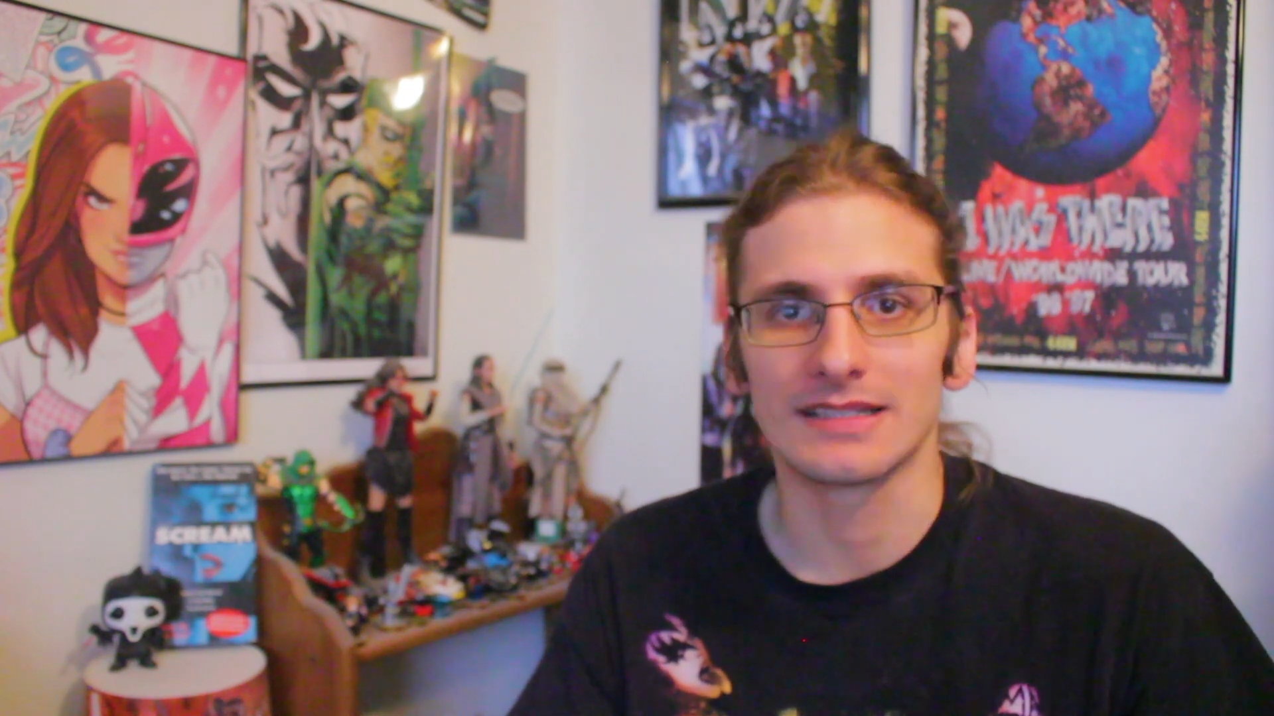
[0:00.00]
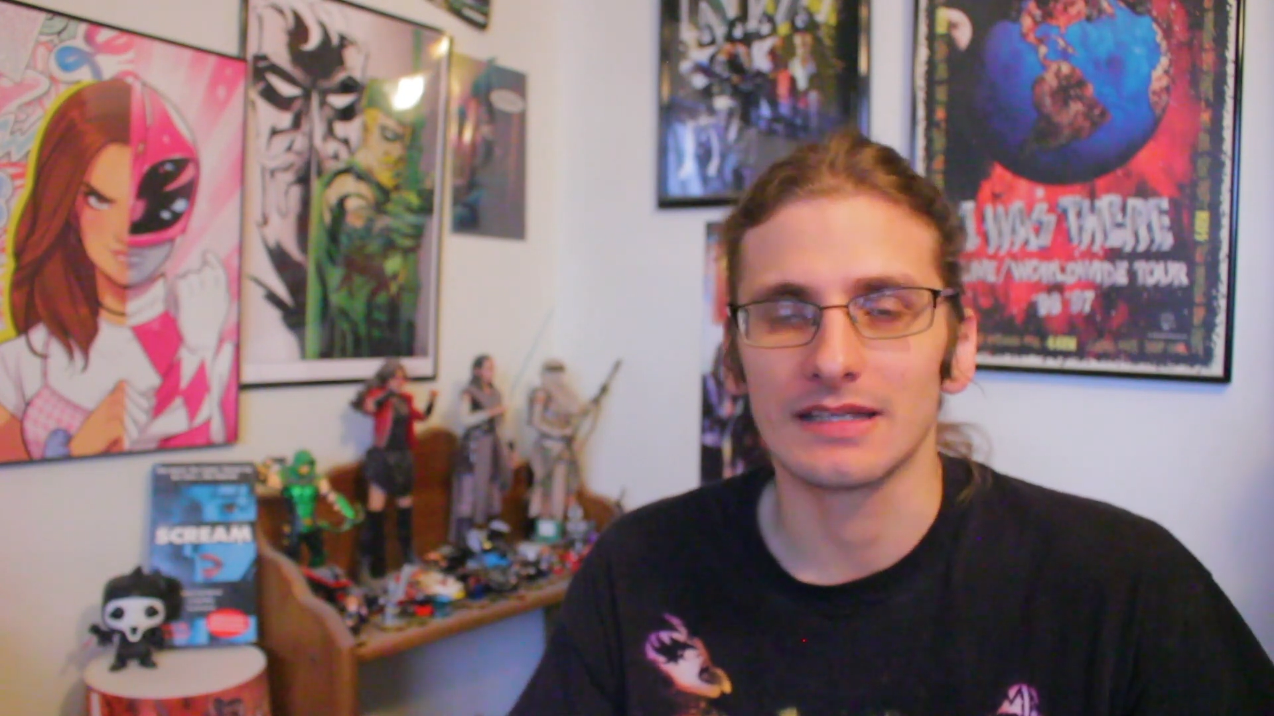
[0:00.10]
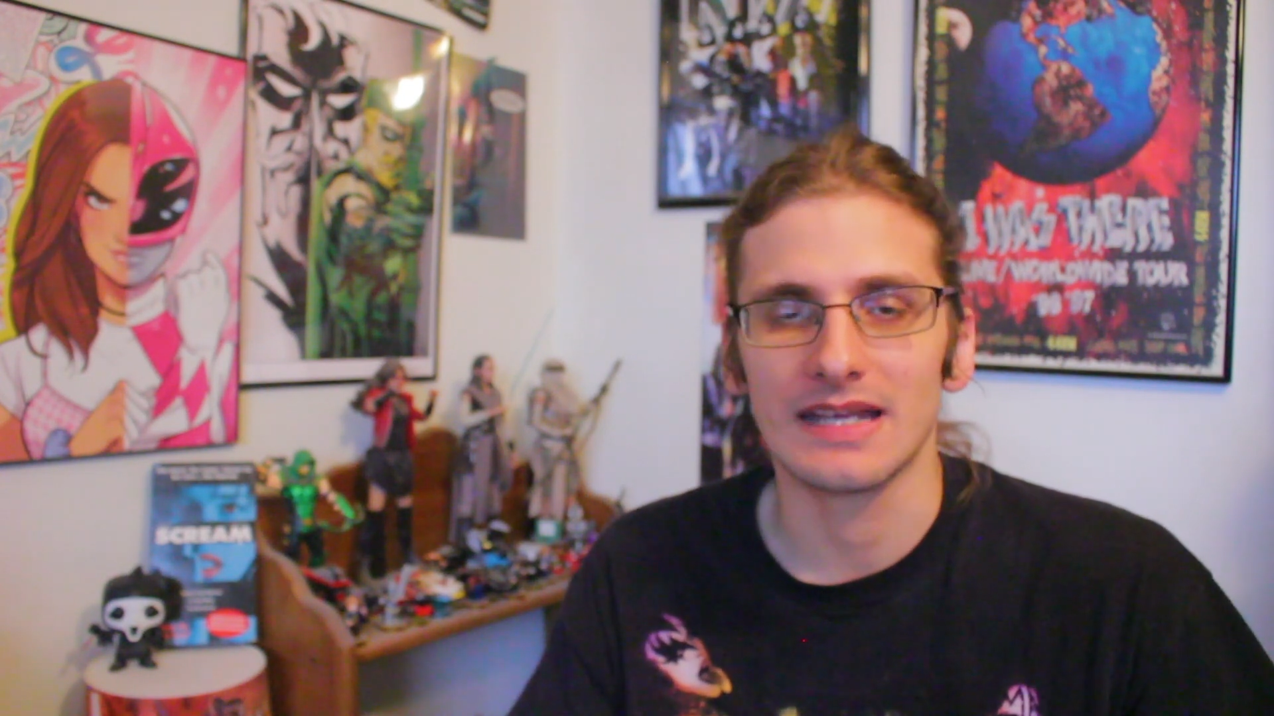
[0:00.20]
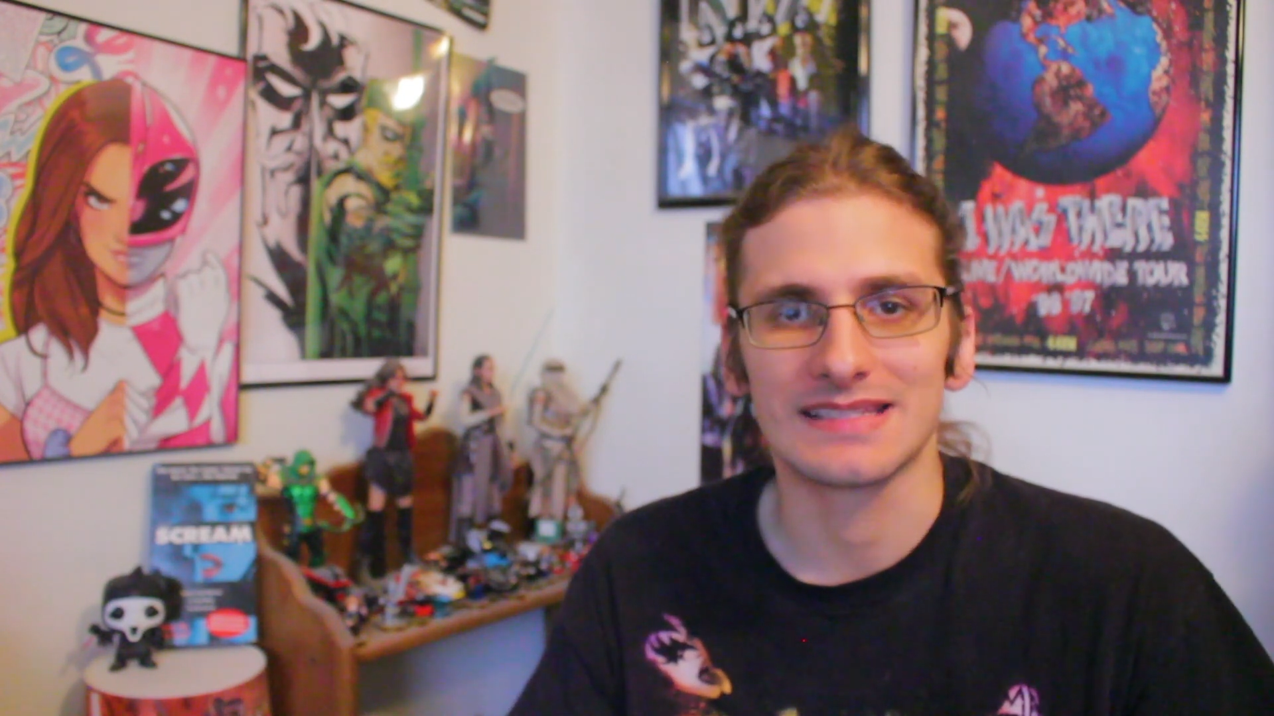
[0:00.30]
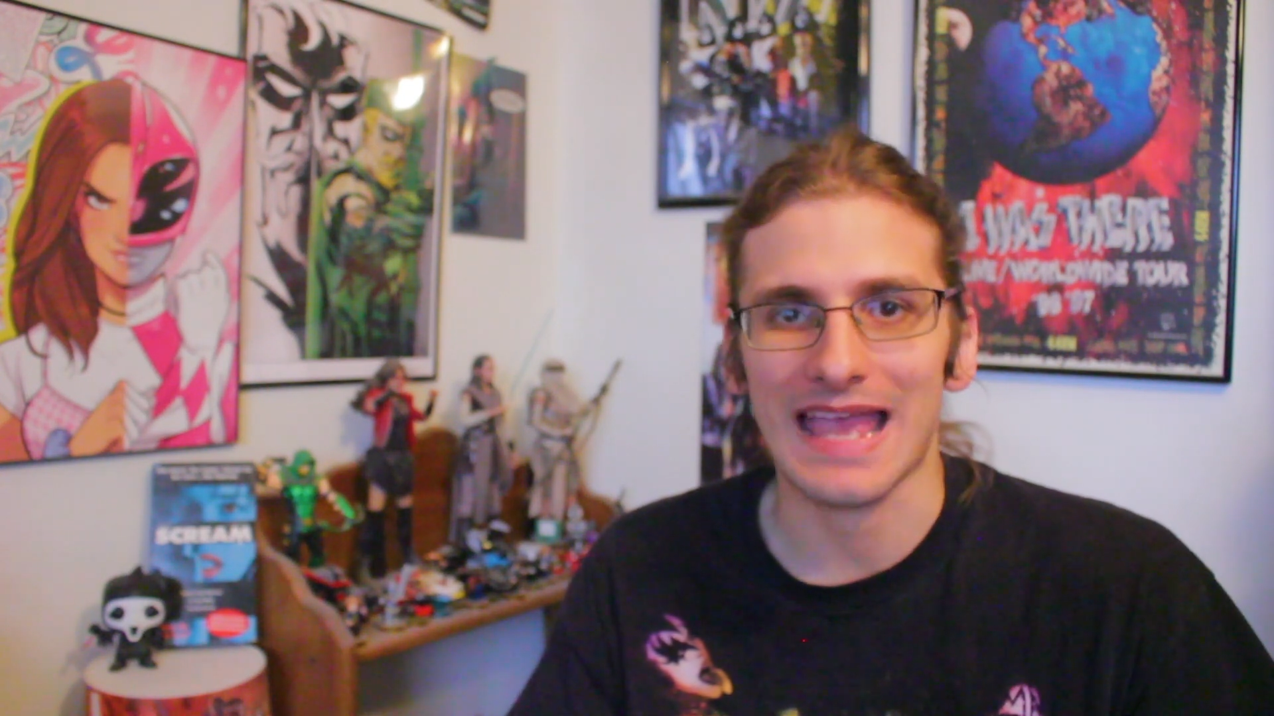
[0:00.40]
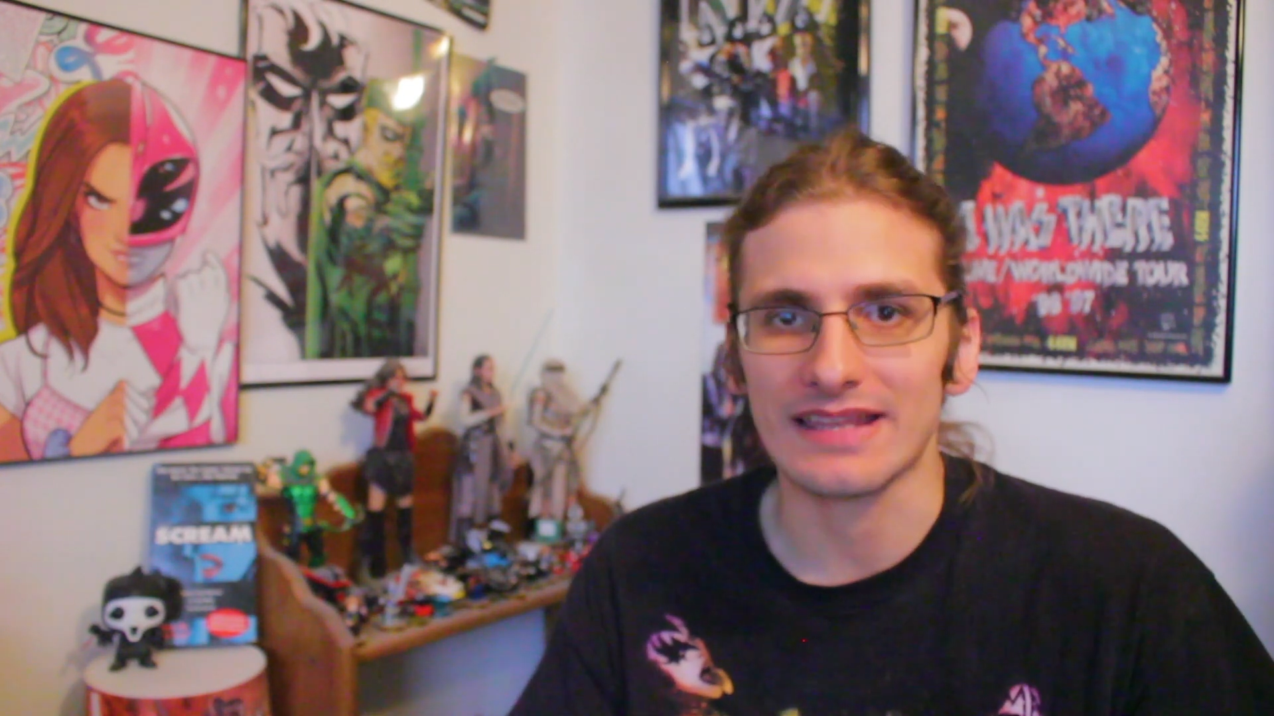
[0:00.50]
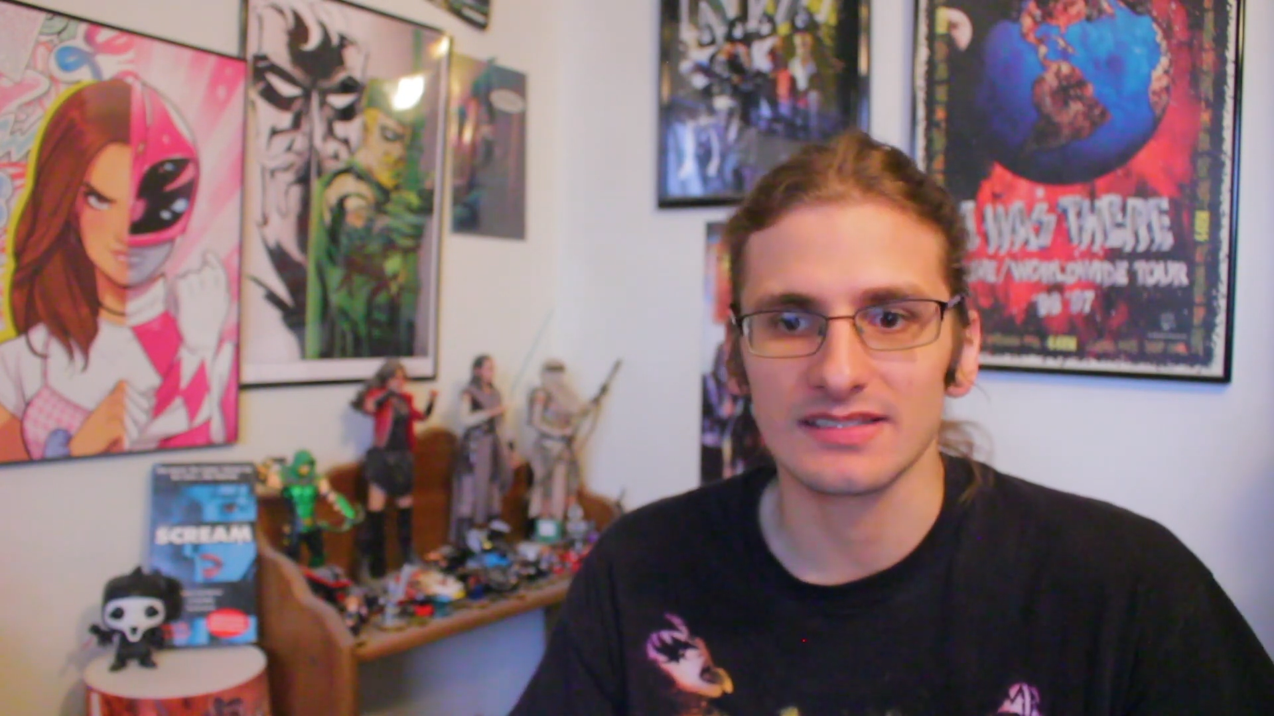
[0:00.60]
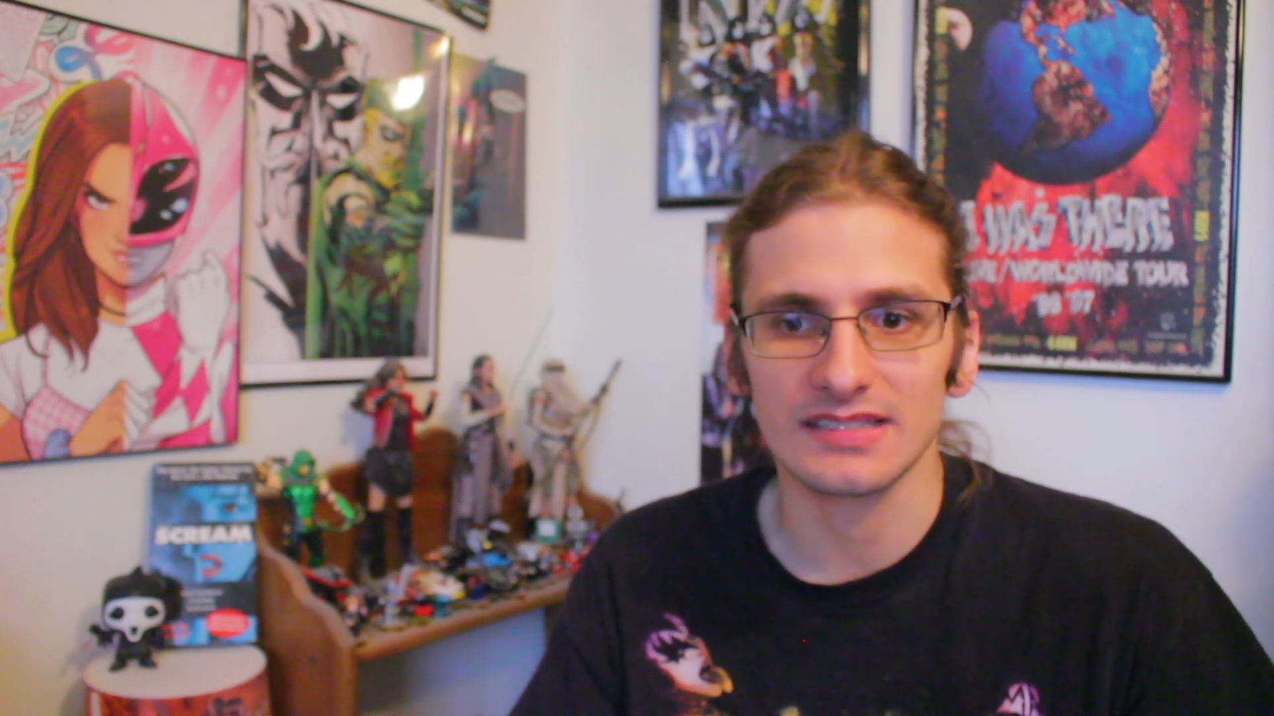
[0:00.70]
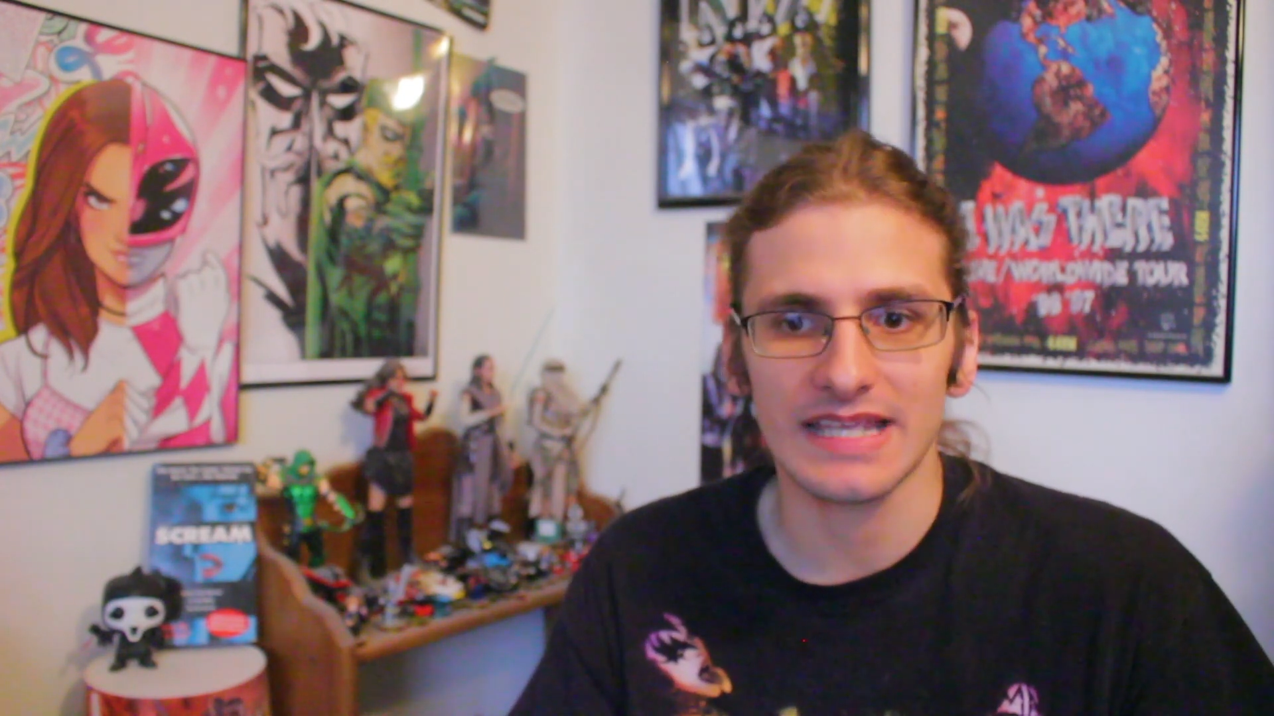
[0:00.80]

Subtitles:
It's endlessly